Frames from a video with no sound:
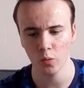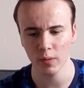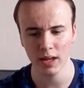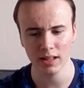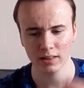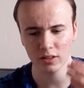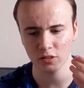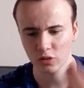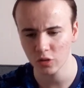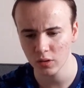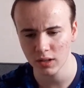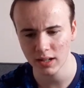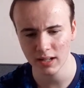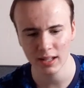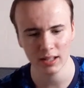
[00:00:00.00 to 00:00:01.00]
We had the
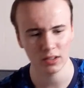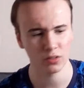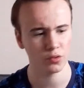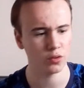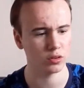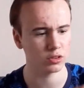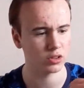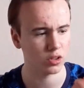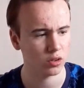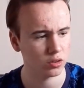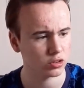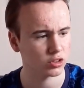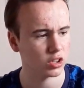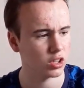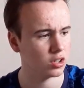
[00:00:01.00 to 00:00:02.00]
2-0 against Forest, the
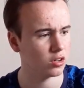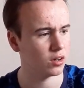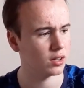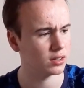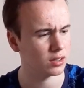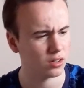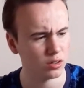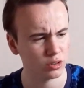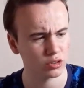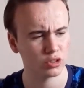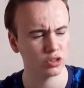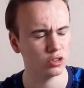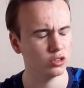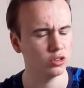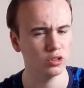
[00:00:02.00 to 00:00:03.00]
loss to United, the loss
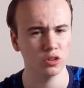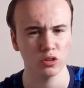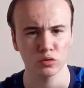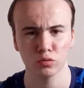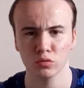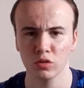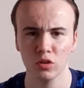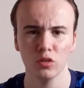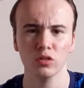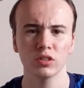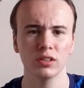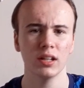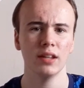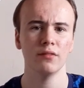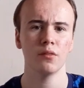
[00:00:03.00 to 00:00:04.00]
to Newcastle, the loss
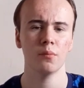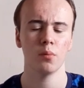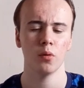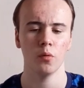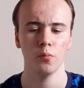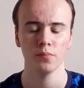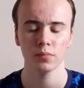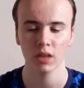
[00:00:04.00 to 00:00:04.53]
to Liverpool.